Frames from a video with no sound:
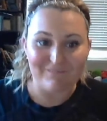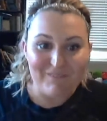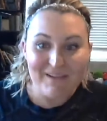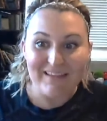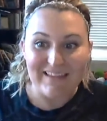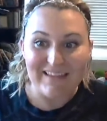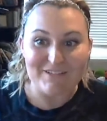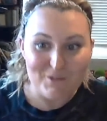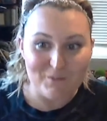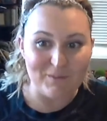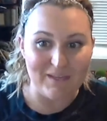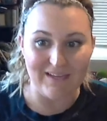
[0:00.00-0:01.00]
Really,
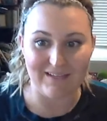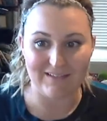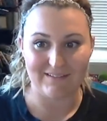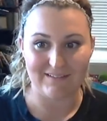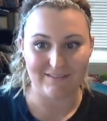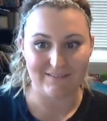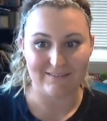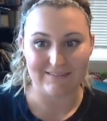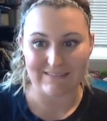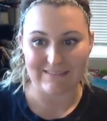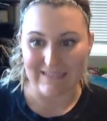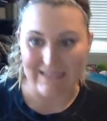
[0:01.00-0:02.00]
truly,
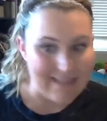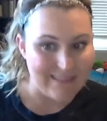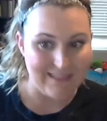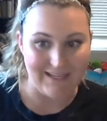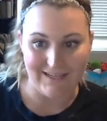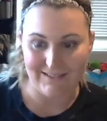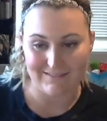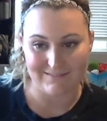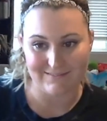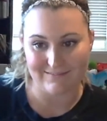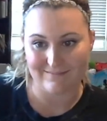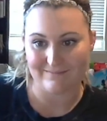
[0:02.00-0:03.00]
nothing.
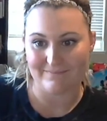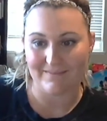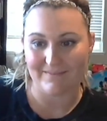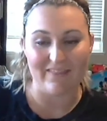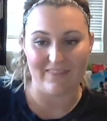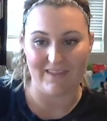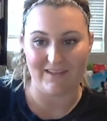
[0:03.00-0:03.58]
Nothing.